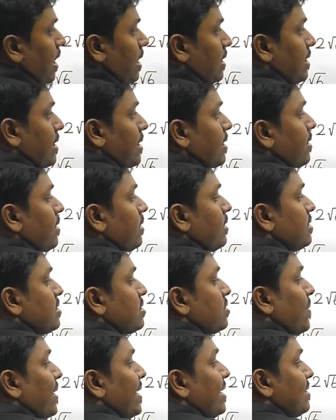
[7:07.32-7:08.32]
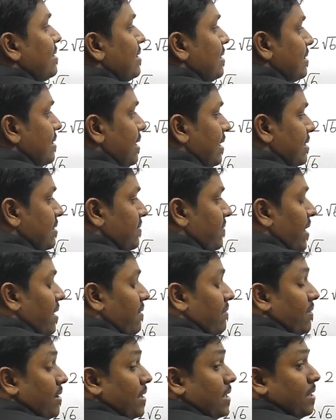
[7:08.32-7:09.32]
And here it is 26x, we
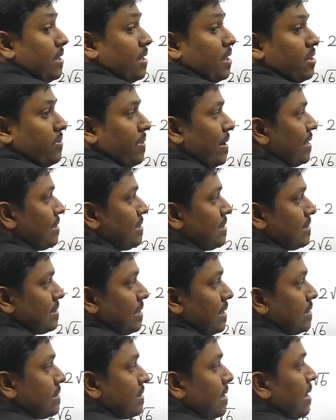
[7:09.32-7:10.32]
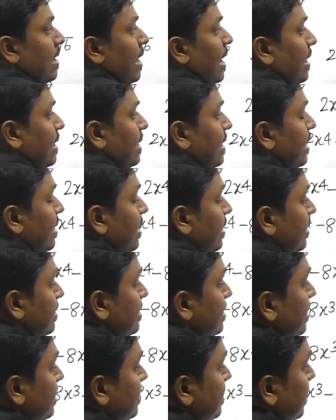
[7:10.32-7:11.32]
have written here 26x, and here it
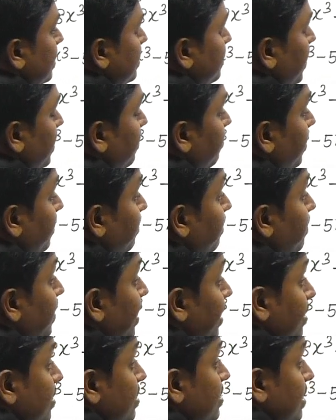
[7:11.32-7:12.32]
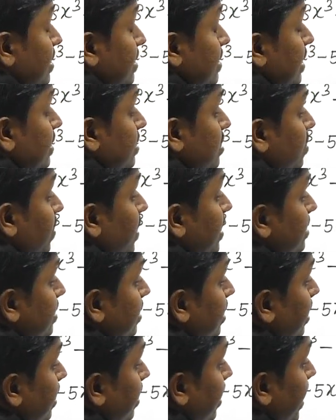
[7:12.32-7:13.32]
is 6x. When we bring the 6x towards
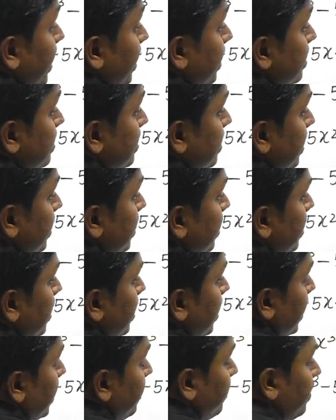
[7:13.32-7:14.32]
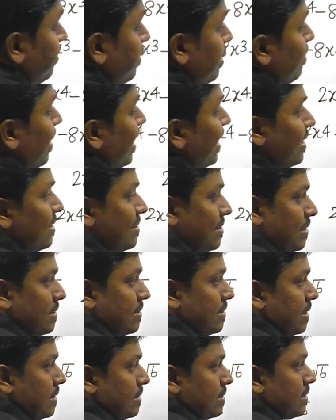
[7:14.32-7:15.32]
right hand side, it will be minus
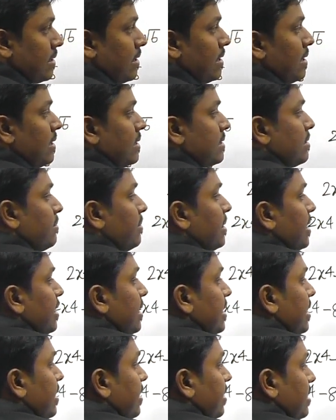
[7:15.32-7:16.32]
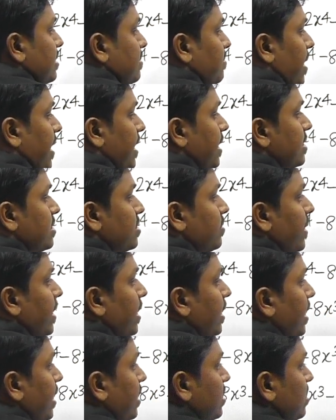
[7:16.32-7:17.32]
6x. Similarly, here it is minus
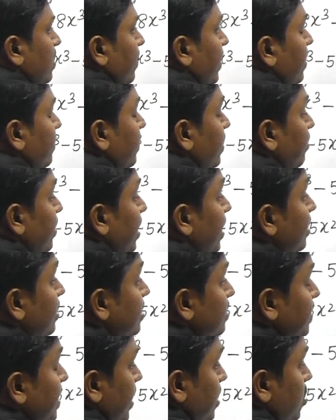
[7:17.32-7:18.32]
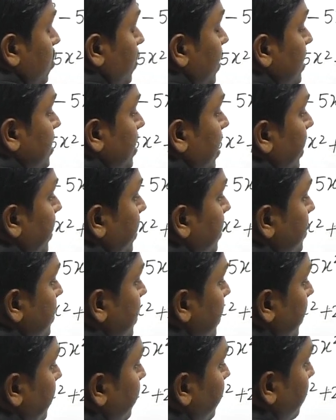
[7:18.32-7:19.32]
28, so when we bring this plus towards right hand
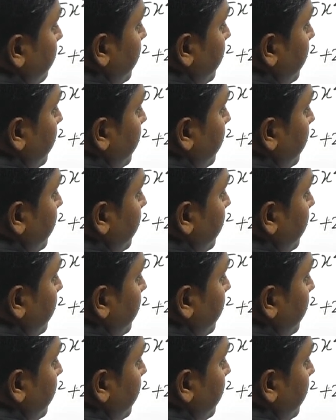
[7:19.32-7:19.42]
side, it will